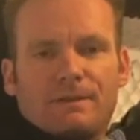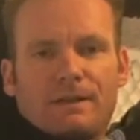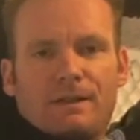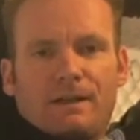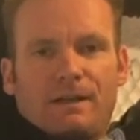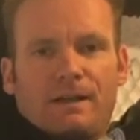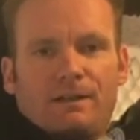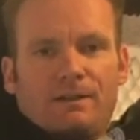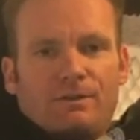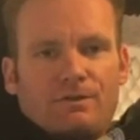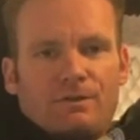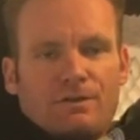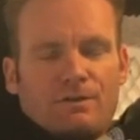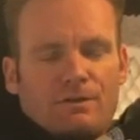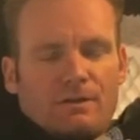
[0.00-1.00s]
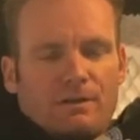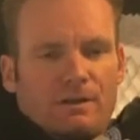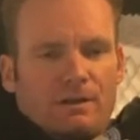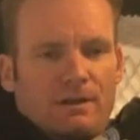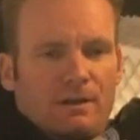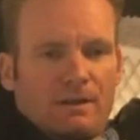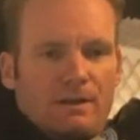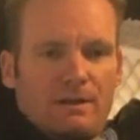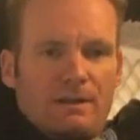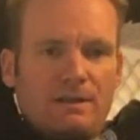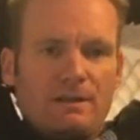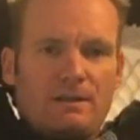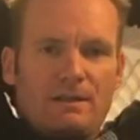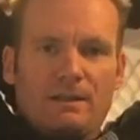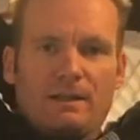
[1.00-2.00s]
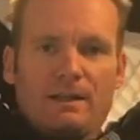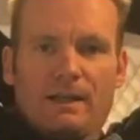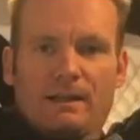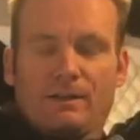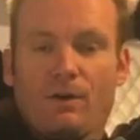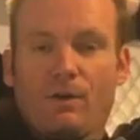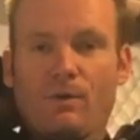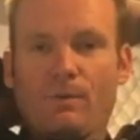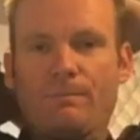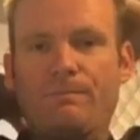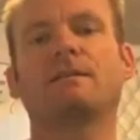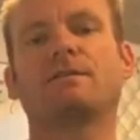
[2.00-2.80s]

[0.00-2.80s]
and you easily let go.